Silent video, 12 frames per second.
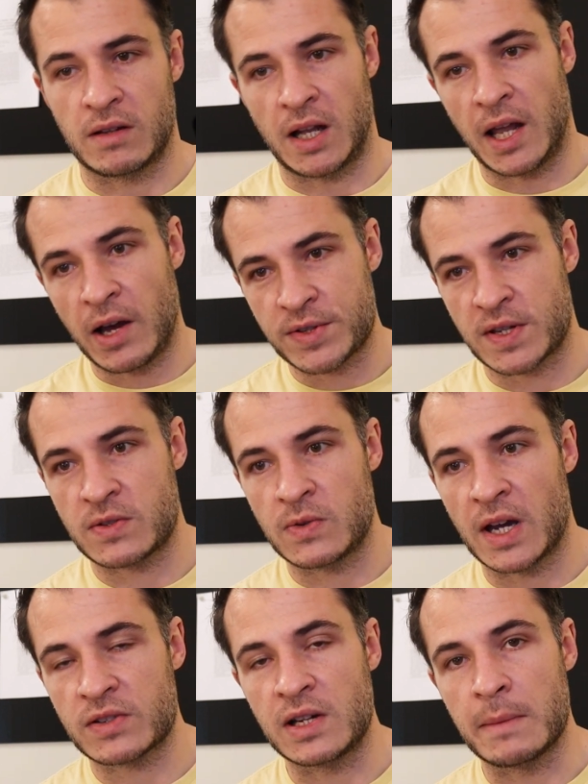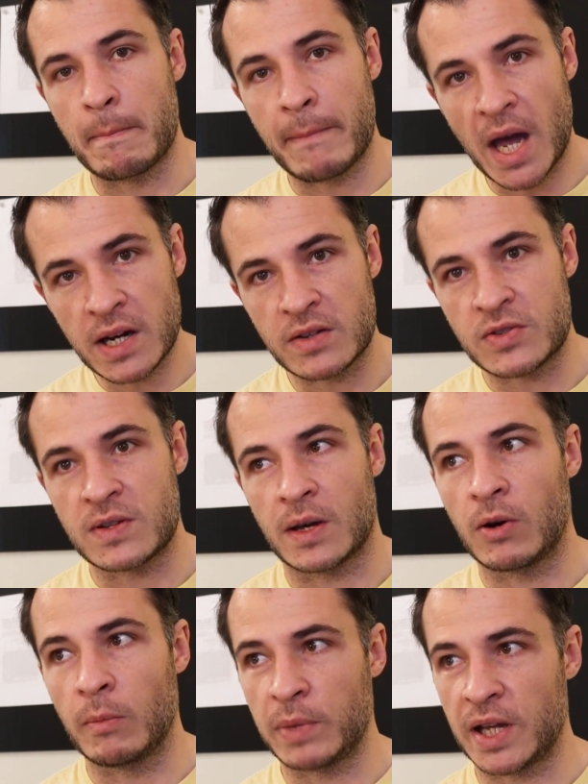allows us to actually manage the
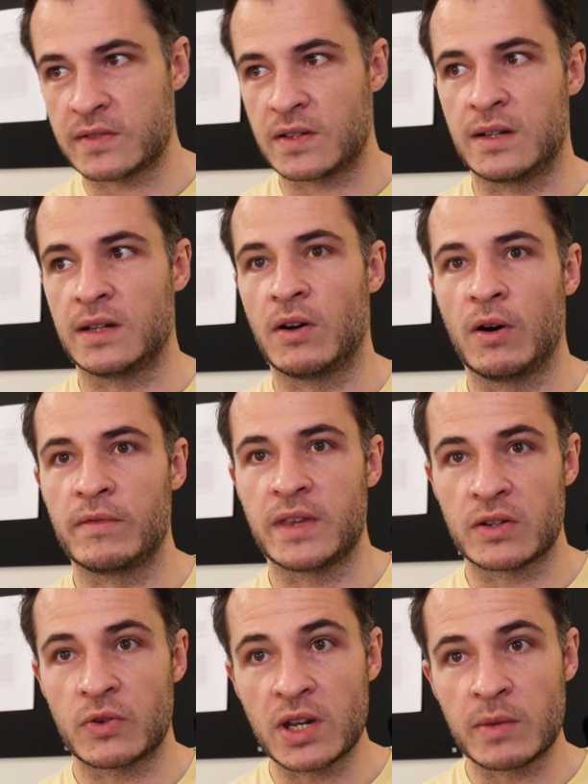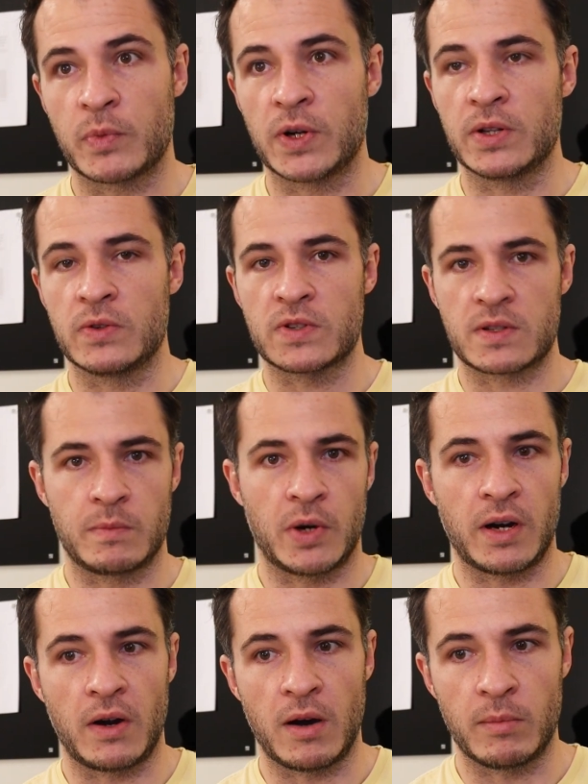complexity of the tree produced
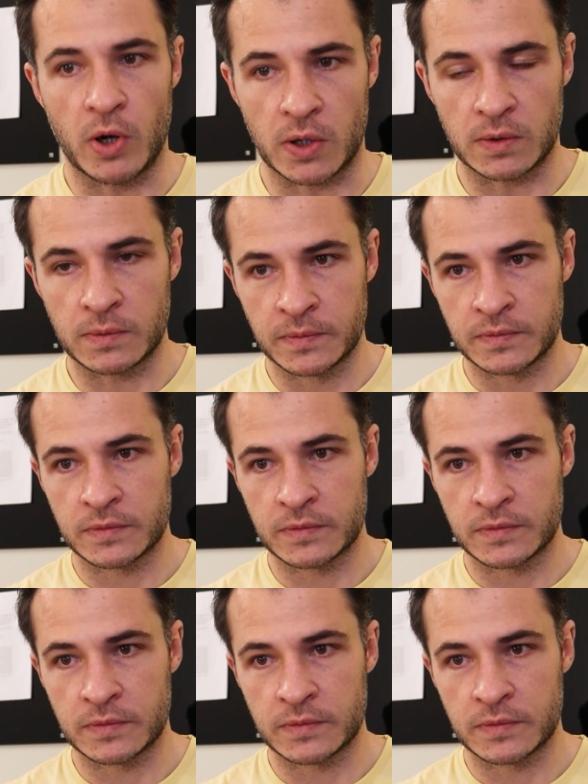by our model.